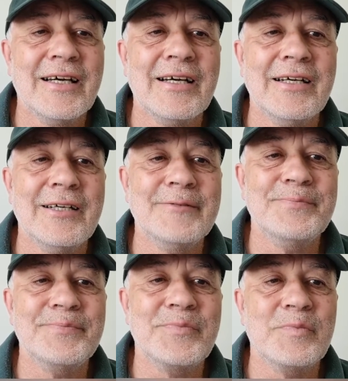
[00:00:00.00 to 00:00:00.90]

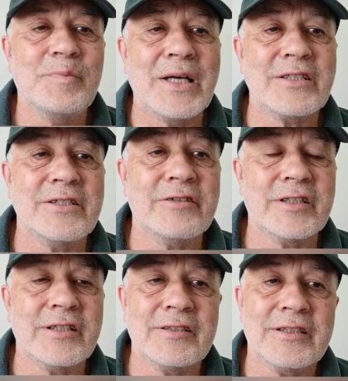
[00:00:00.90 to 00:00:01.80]
Um, basically you've got
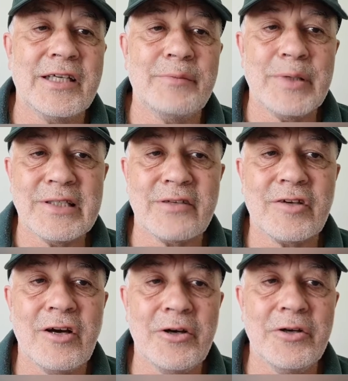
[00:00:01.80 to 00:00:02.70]
to get a piece of
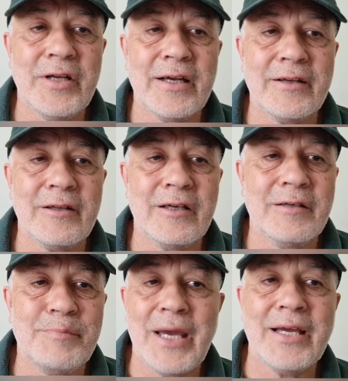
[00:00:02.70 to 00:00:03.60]
code out of
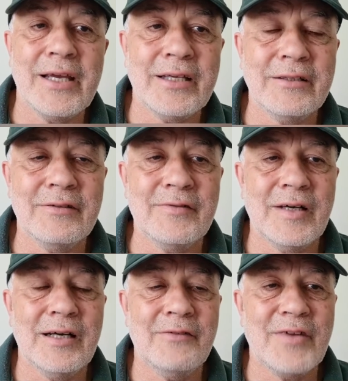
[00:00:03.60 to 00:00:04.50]
the back end of
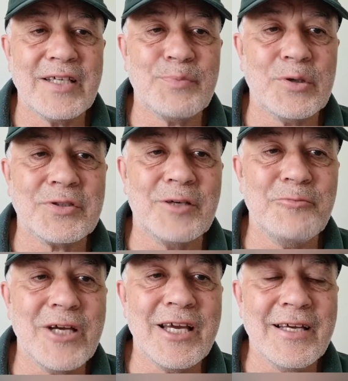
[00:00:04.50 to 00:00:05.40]
uh, Facebook
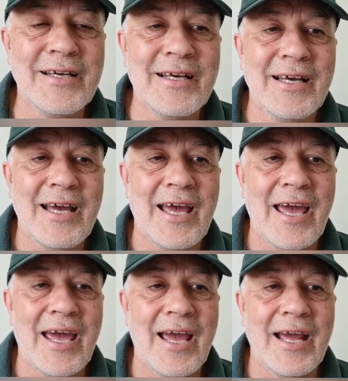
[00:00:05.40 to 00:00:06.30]
somewhere
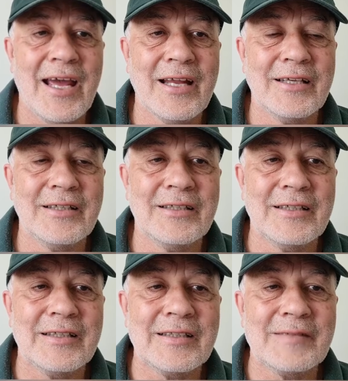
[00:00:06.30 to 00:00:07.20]
and
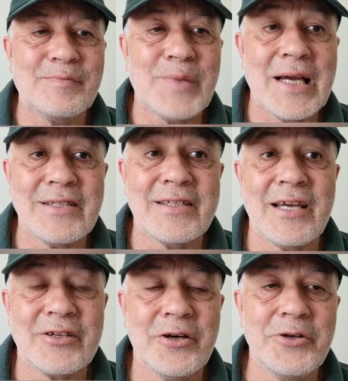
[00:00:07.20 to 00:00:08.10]
paste
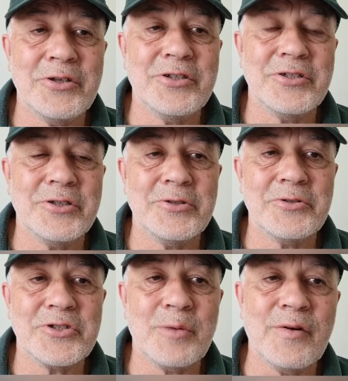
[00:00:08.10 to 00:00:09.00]
that code into your
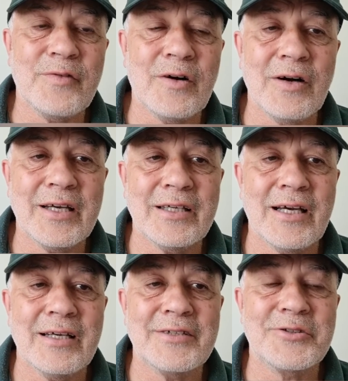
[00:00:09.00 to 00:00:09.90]
Shopify
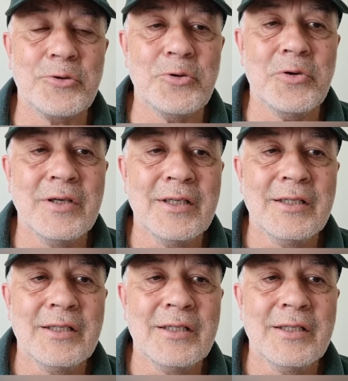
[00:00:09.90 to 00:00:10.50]
uh, store.